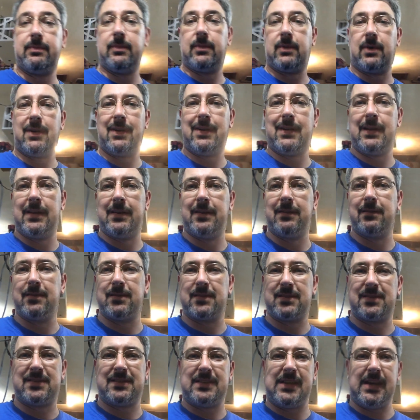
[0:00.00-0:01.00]
it didn't
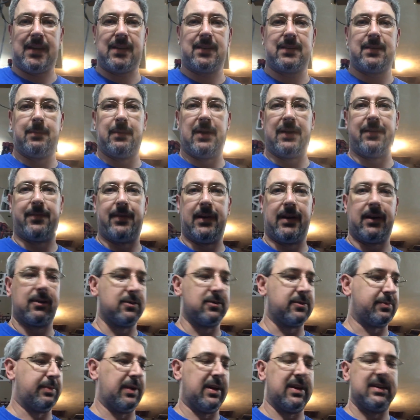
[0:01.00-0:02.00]
stick to my
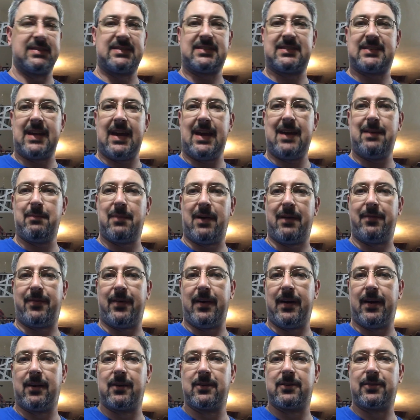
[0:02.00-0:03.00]
fingers, but it stained my
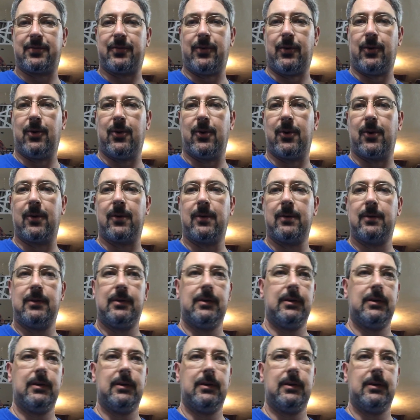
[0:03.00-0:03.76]
fingers for,